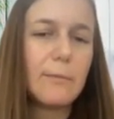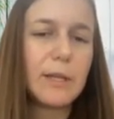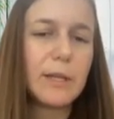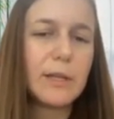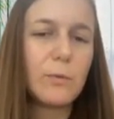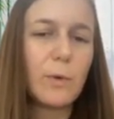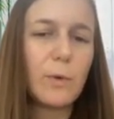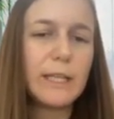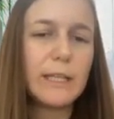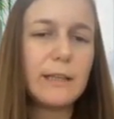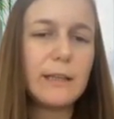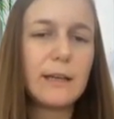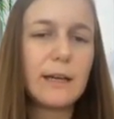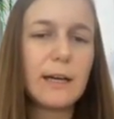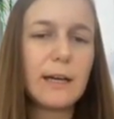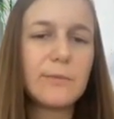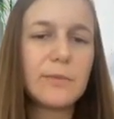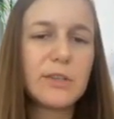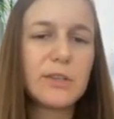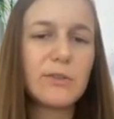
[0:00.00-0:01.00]
But when it
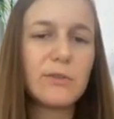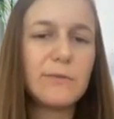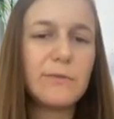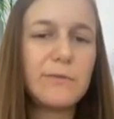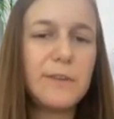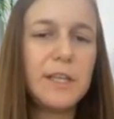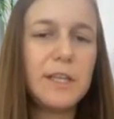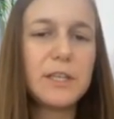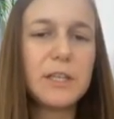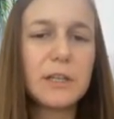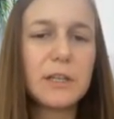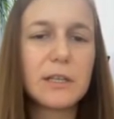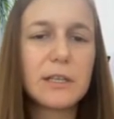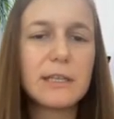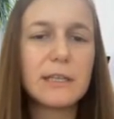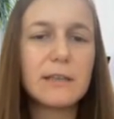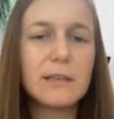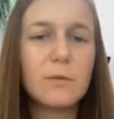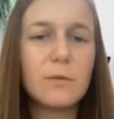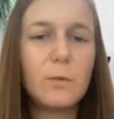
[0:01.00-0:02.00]
comes to the
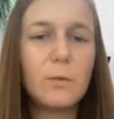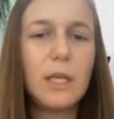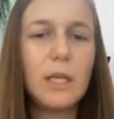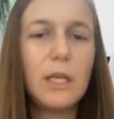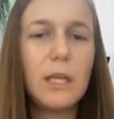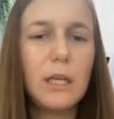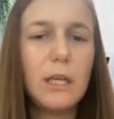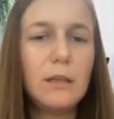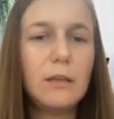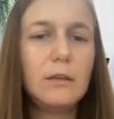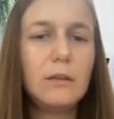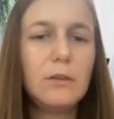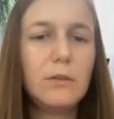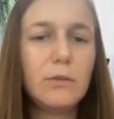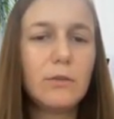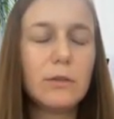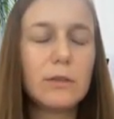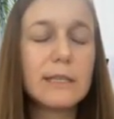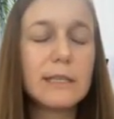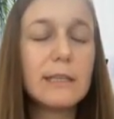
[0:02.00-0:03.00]
features that we
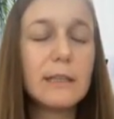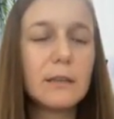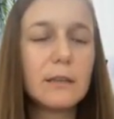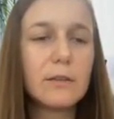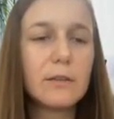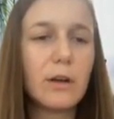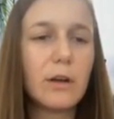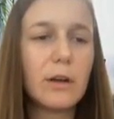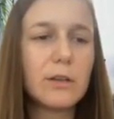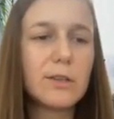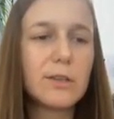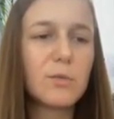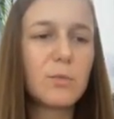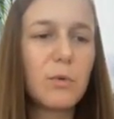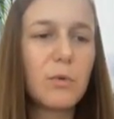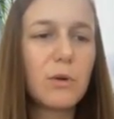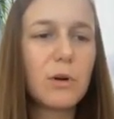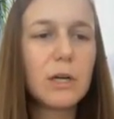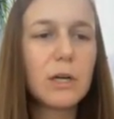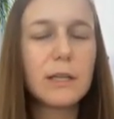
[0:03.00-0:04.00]
do, still do not
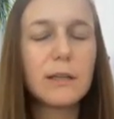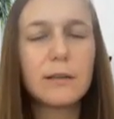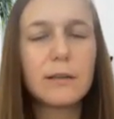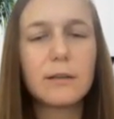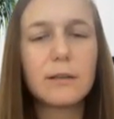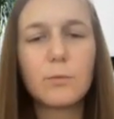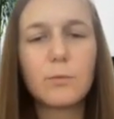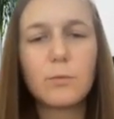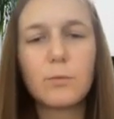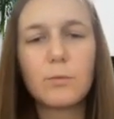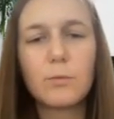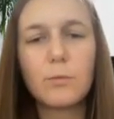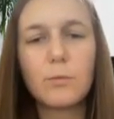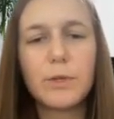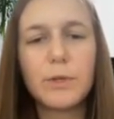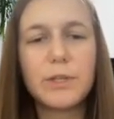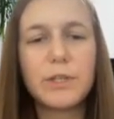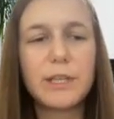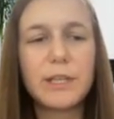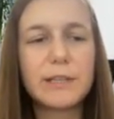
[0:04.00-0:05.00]
support,
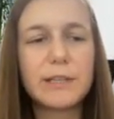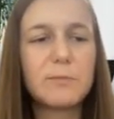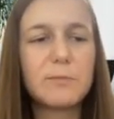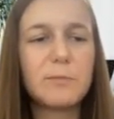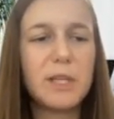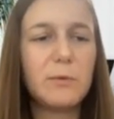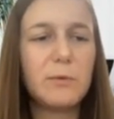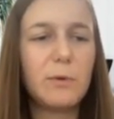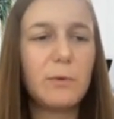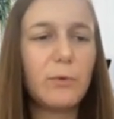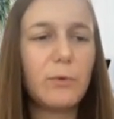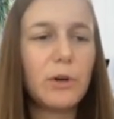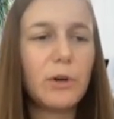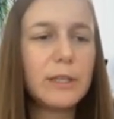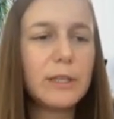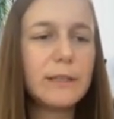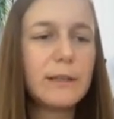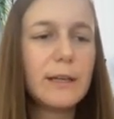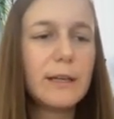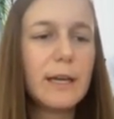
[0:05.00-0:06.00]
which doesn't mean we
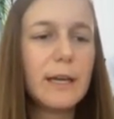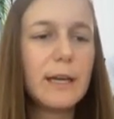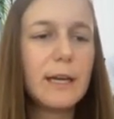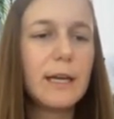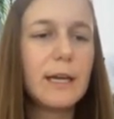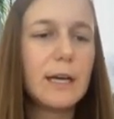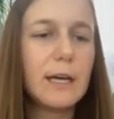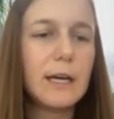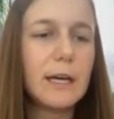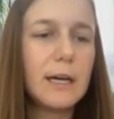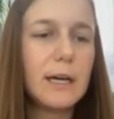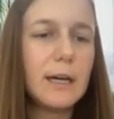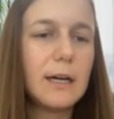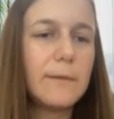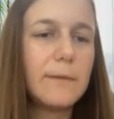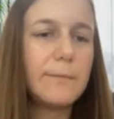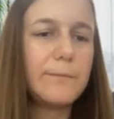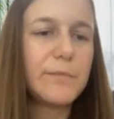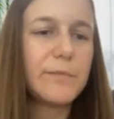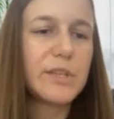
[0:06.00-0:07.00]
won't,
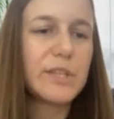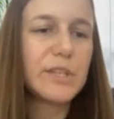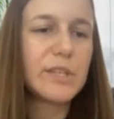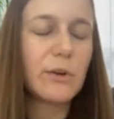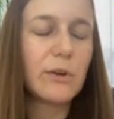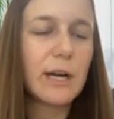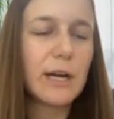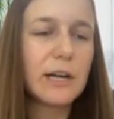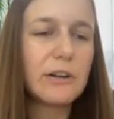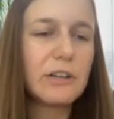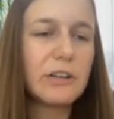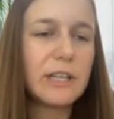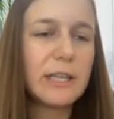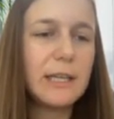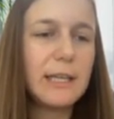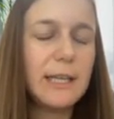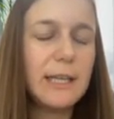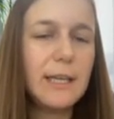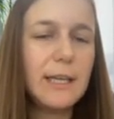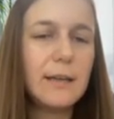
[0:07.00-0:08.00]
um, so
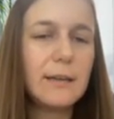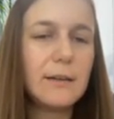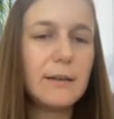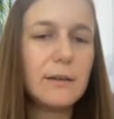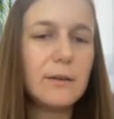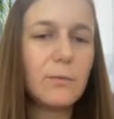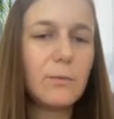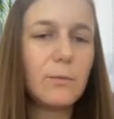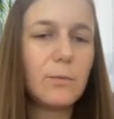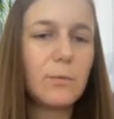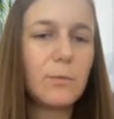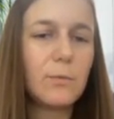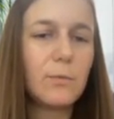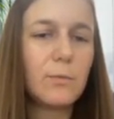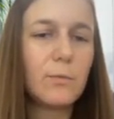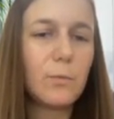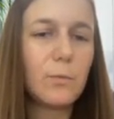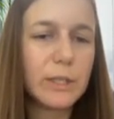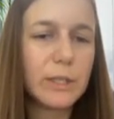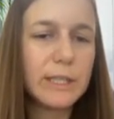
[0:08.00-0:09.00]
currently
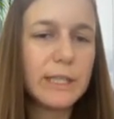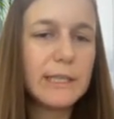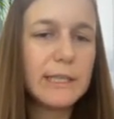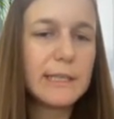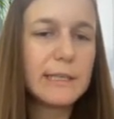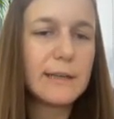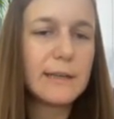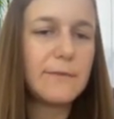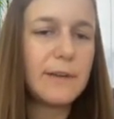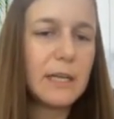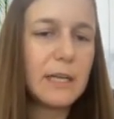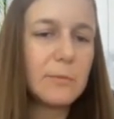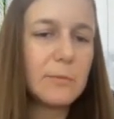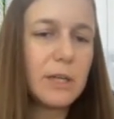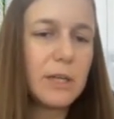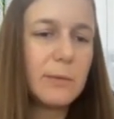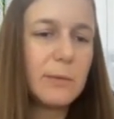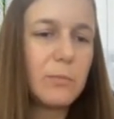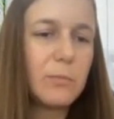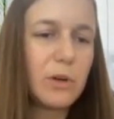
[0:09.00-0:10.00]
what is
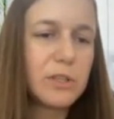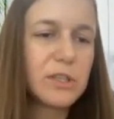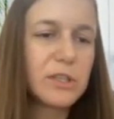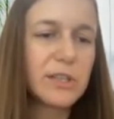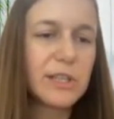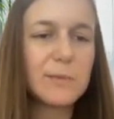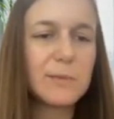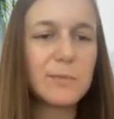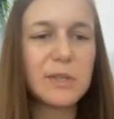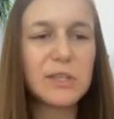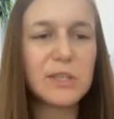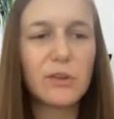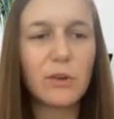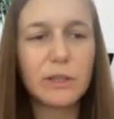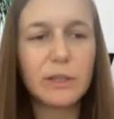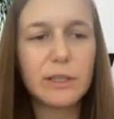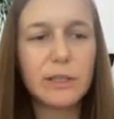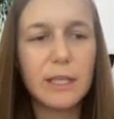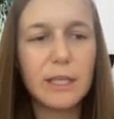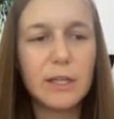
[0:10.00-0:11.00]
available in Postgres but
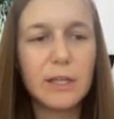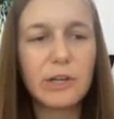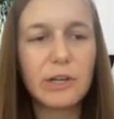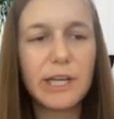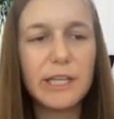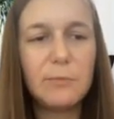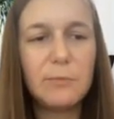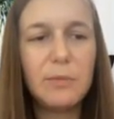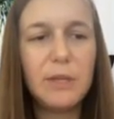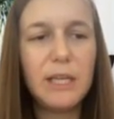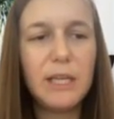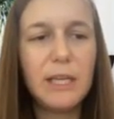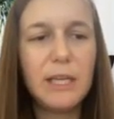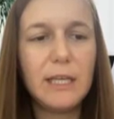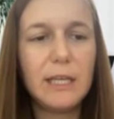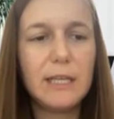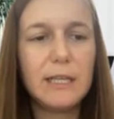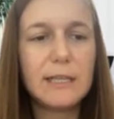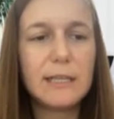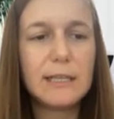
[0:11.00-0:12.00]
not in
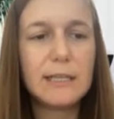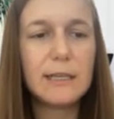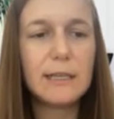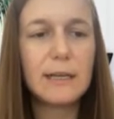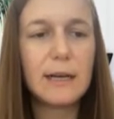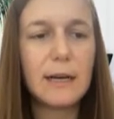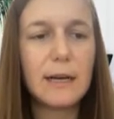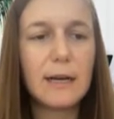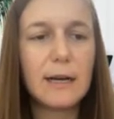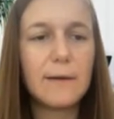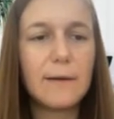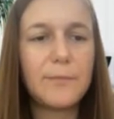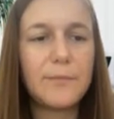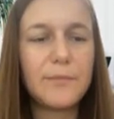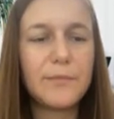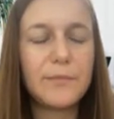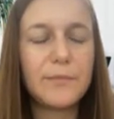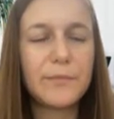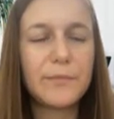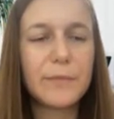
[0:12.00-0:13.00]
CrateDB is um,